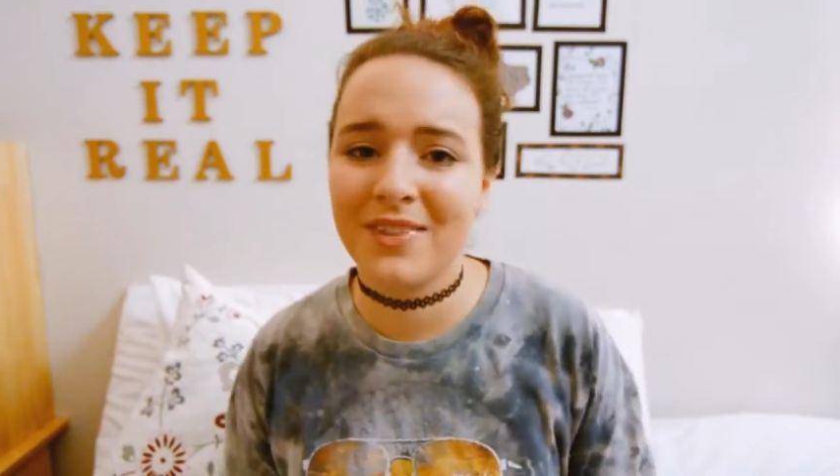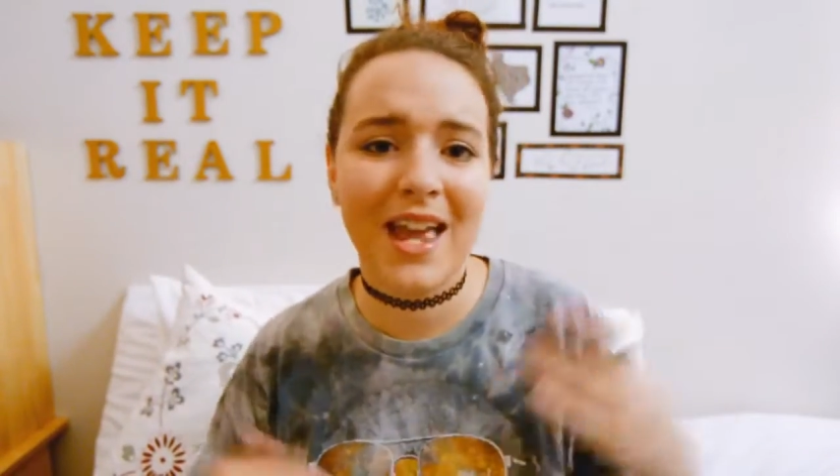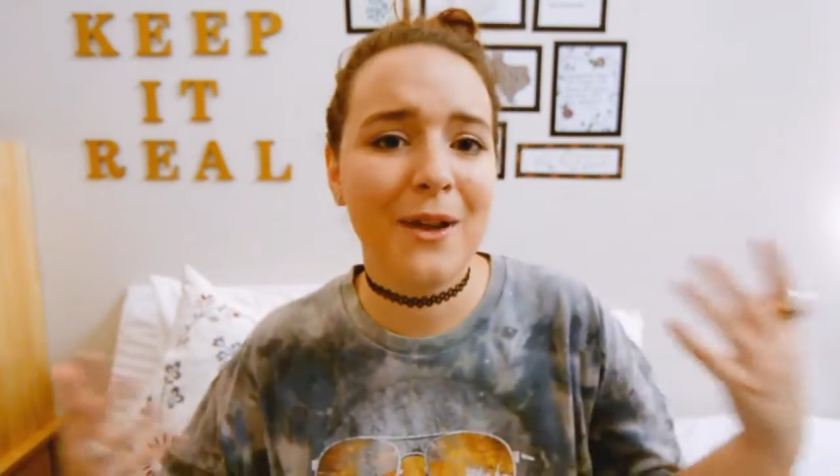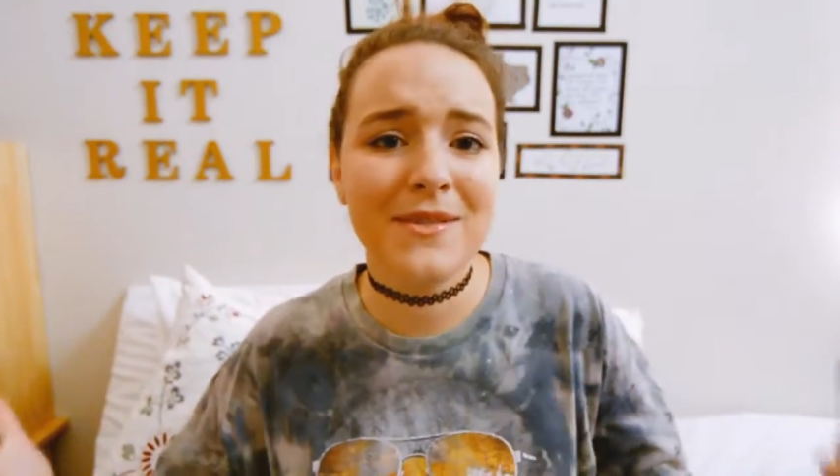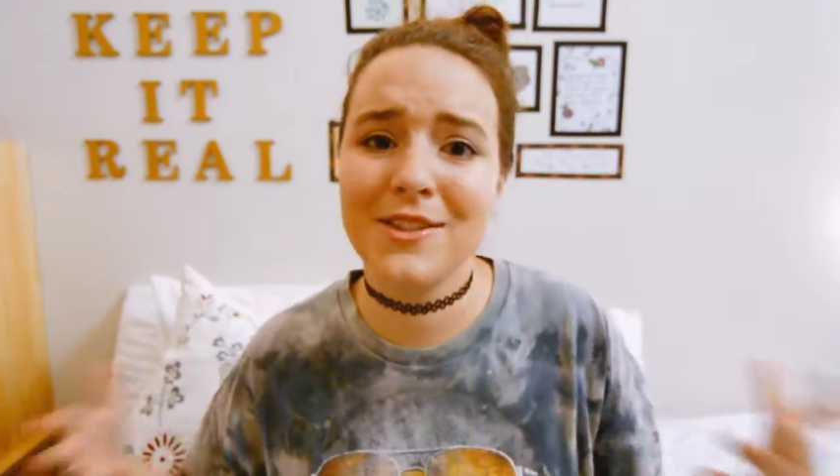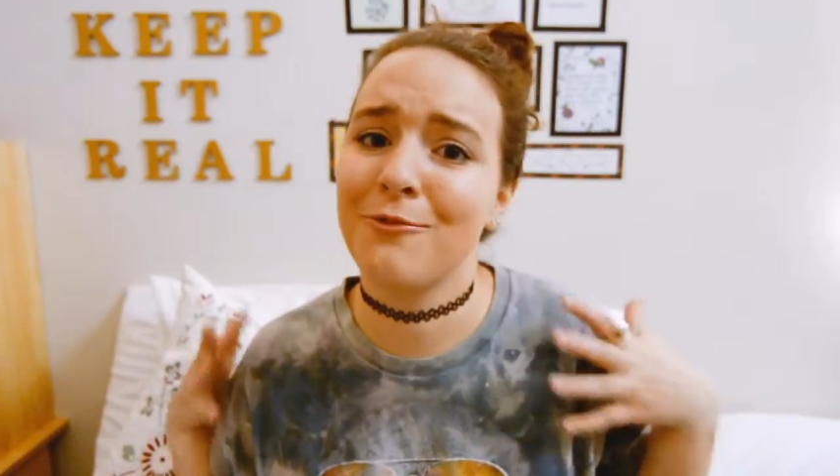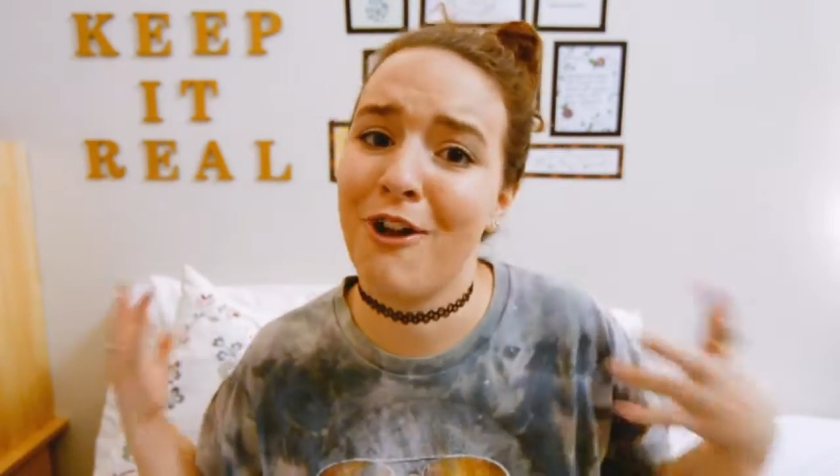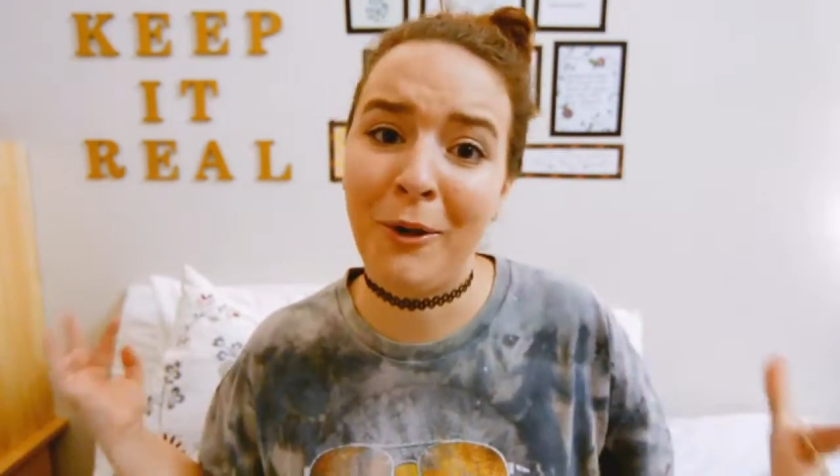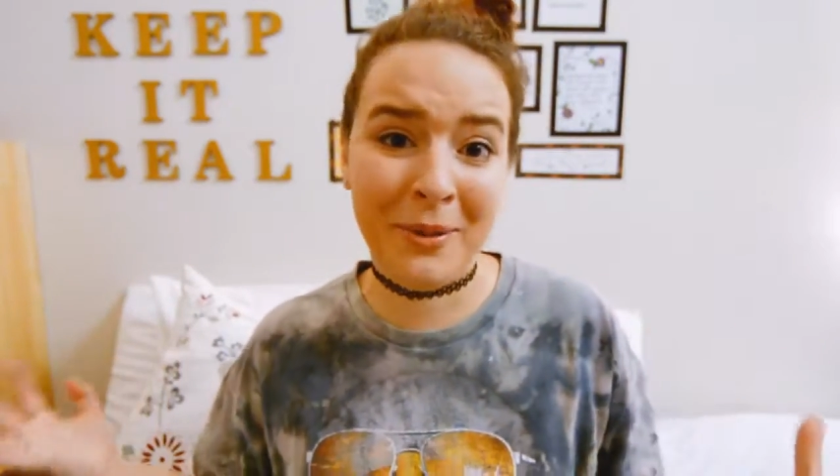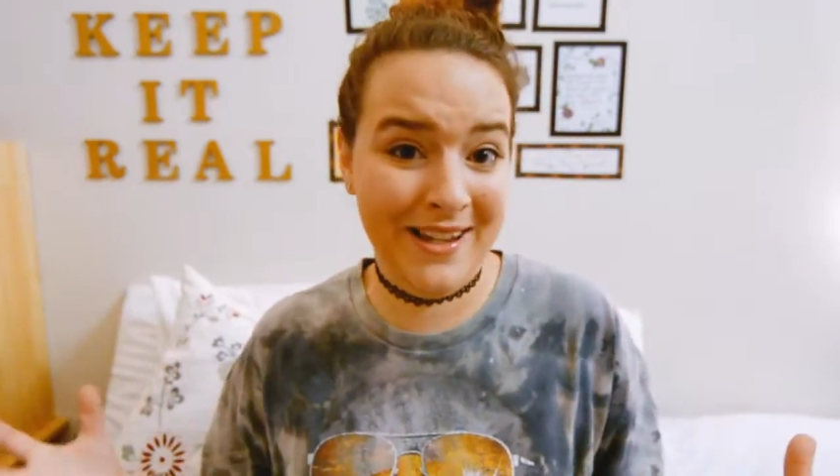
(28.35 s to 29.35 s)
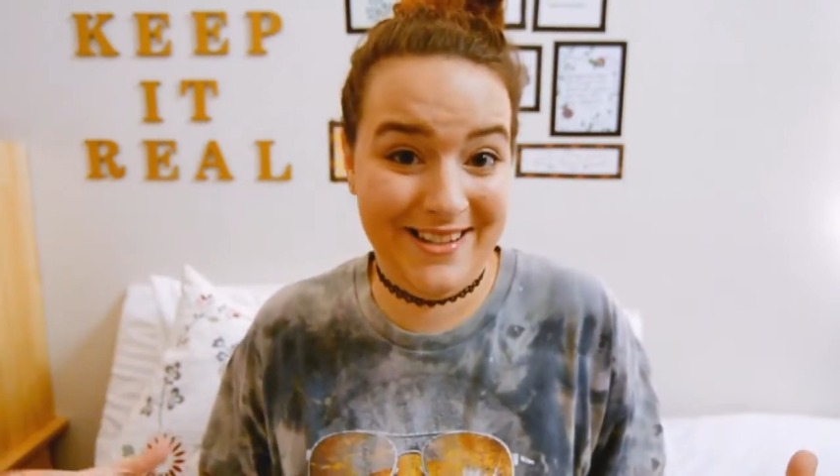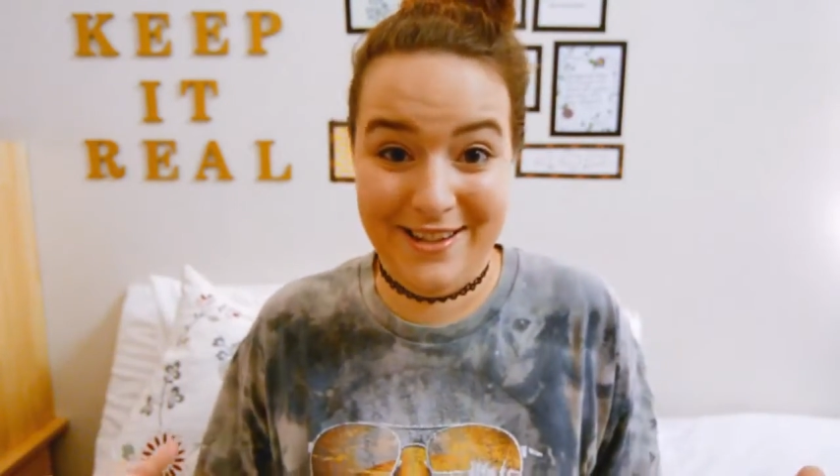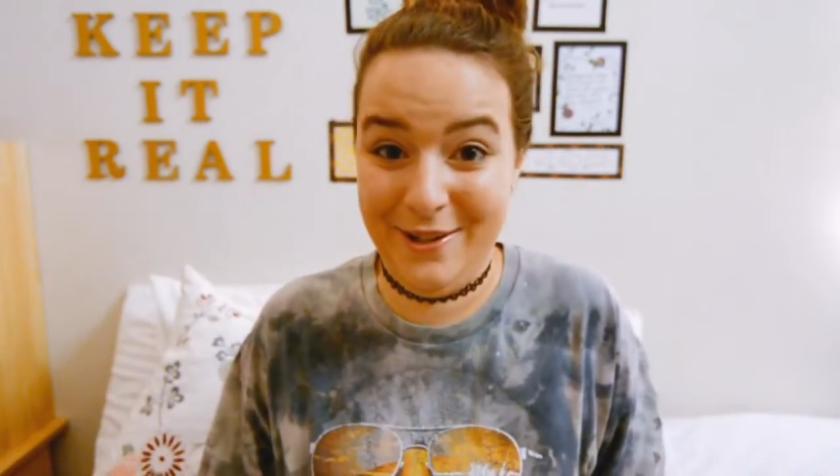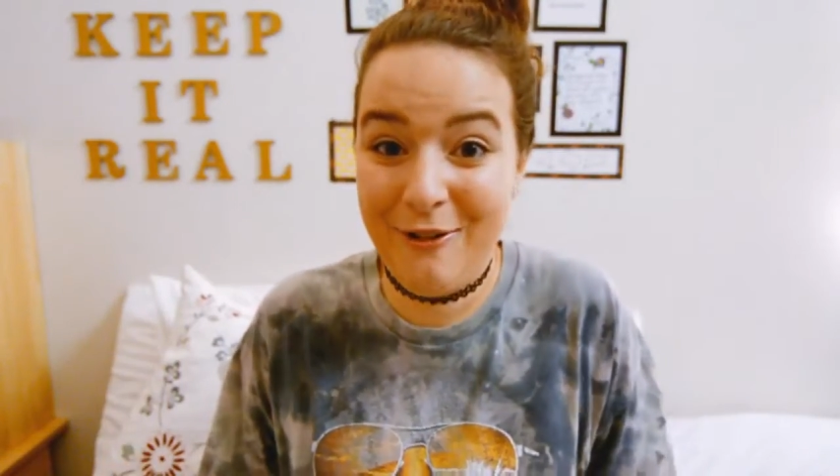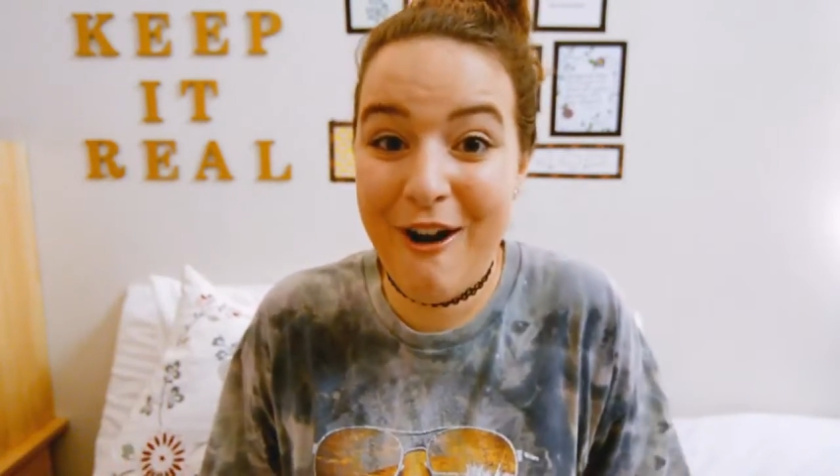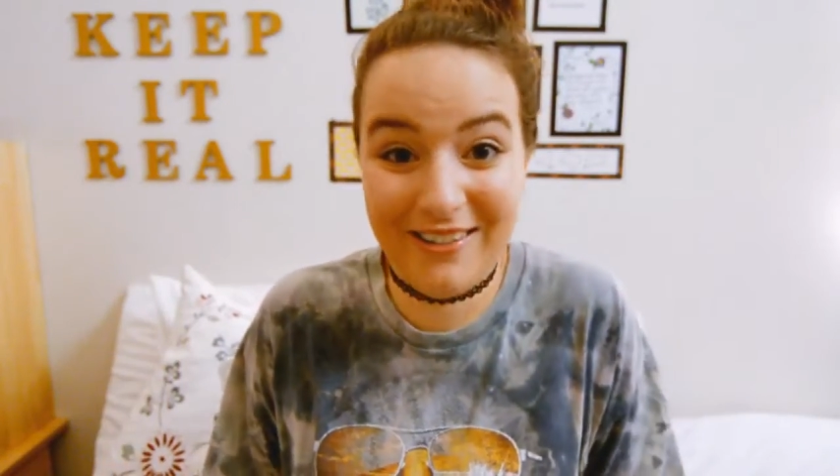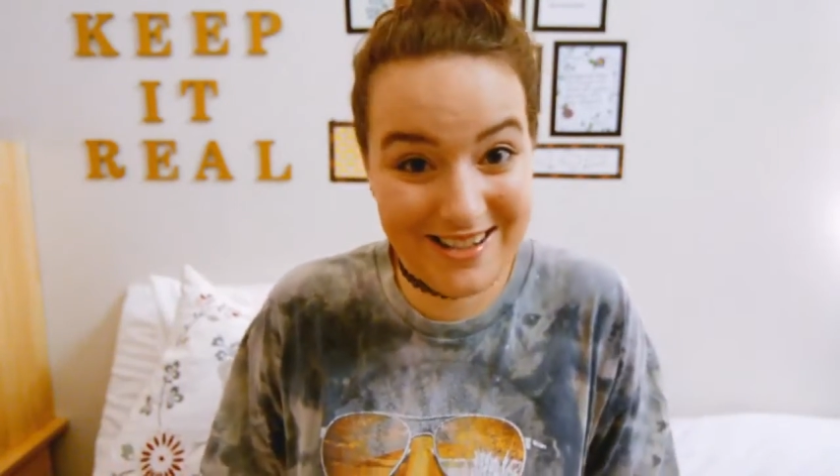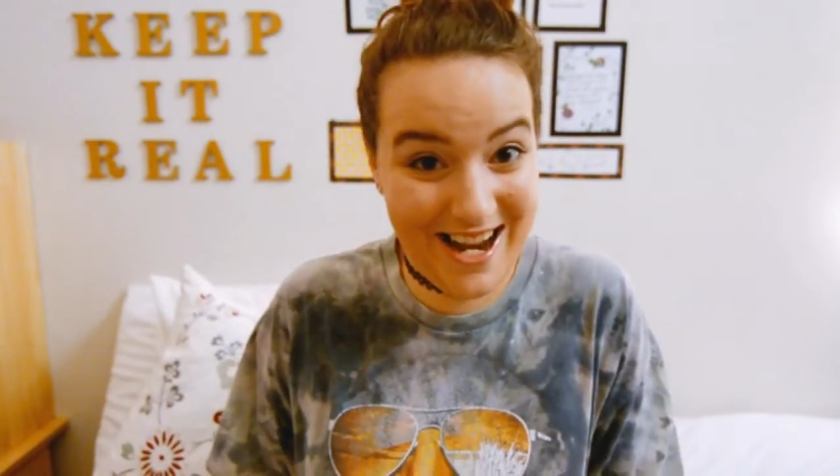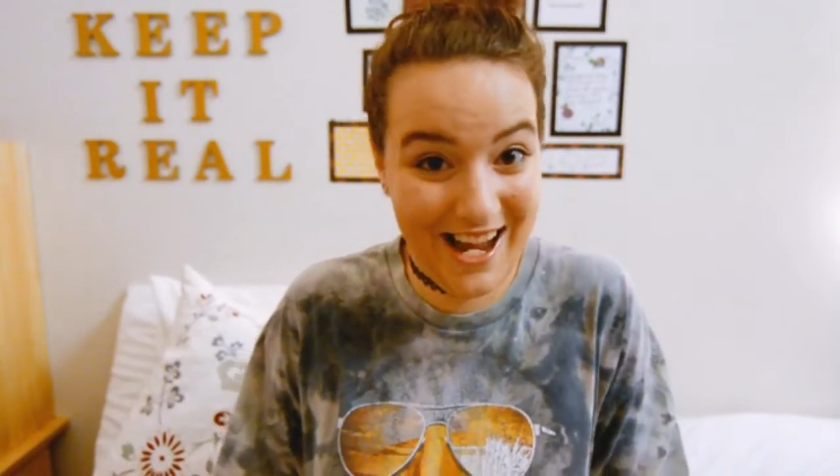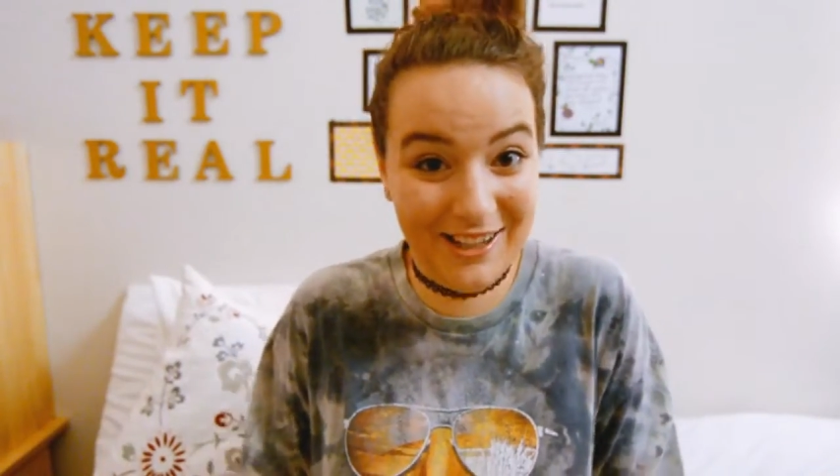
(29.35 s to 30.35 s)
I was in the wrong place at the wrong
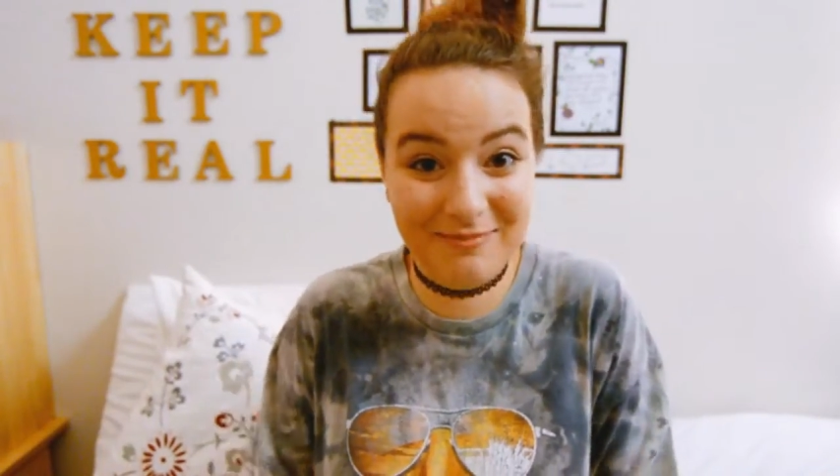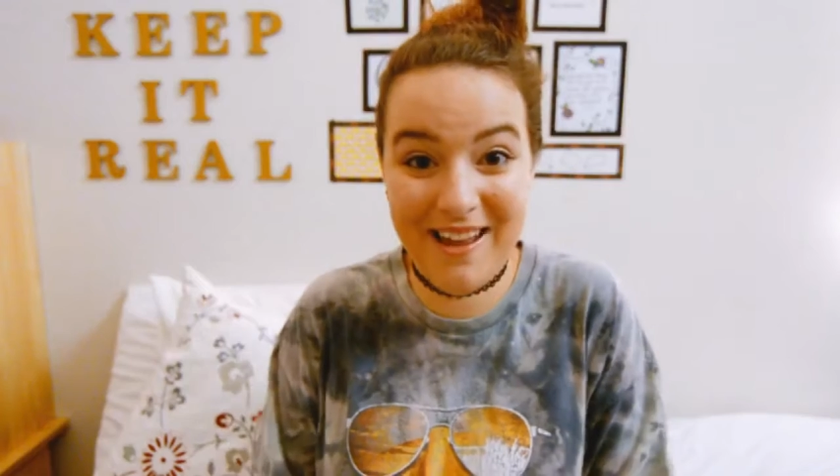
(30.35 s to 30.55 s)
time,